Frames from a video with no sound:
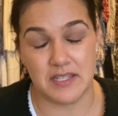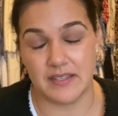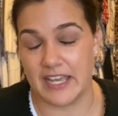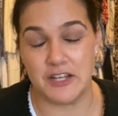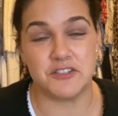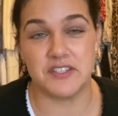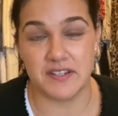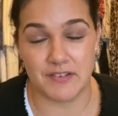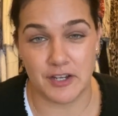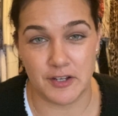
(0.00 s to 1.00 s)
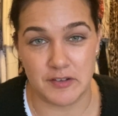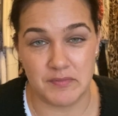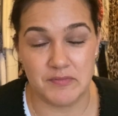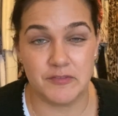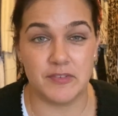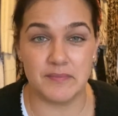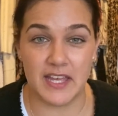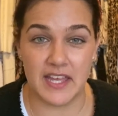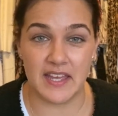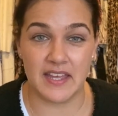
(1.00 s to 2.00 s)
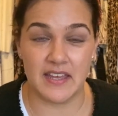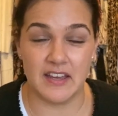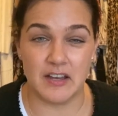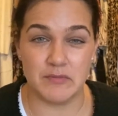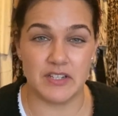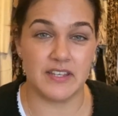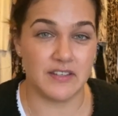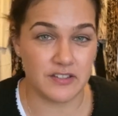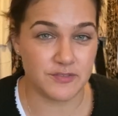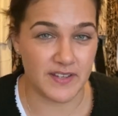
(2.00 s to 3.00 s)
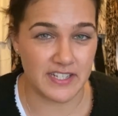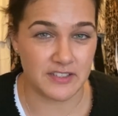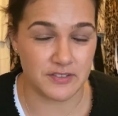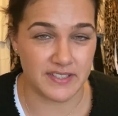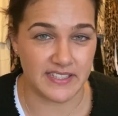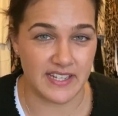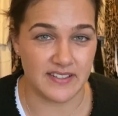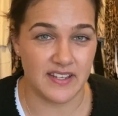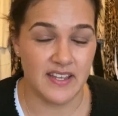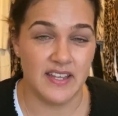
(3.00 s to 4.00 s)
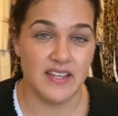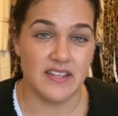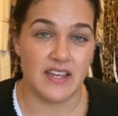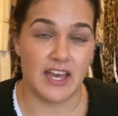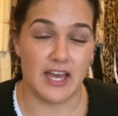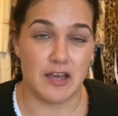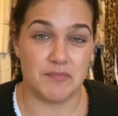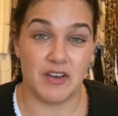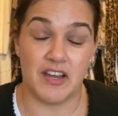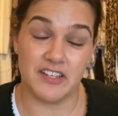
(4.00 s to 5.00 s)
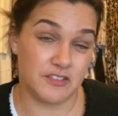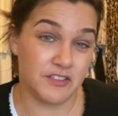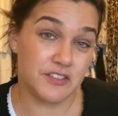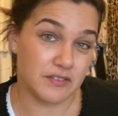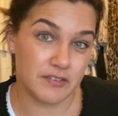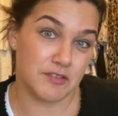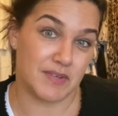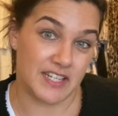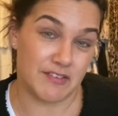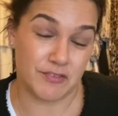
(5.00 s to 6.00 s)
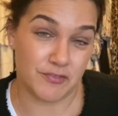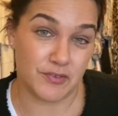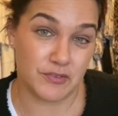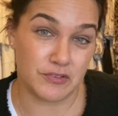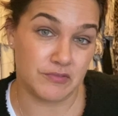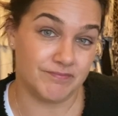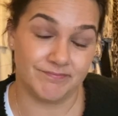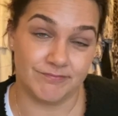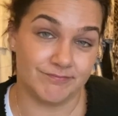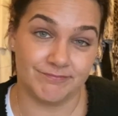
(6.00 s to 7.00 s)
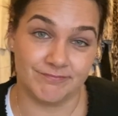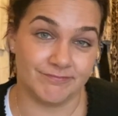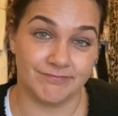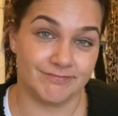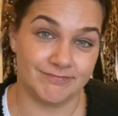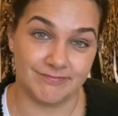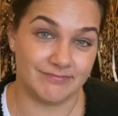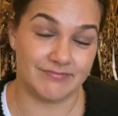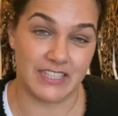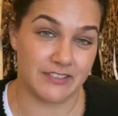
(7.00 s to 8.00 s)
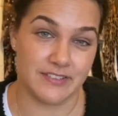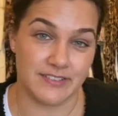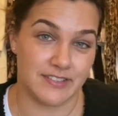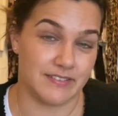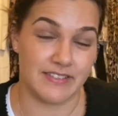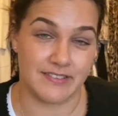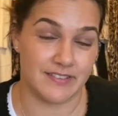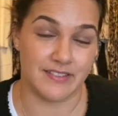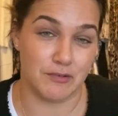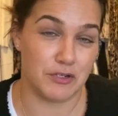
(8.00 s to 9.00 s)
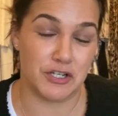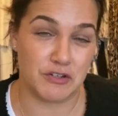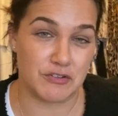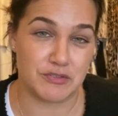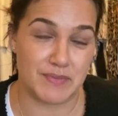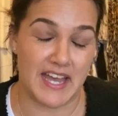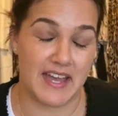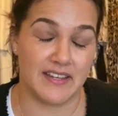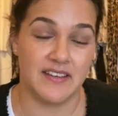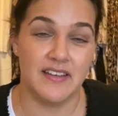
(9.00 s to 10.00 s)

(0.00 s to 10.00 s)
each to their own. For me, I'm not a huge fan of doing that. I do it with my Neverfull because it's a workhorse bag,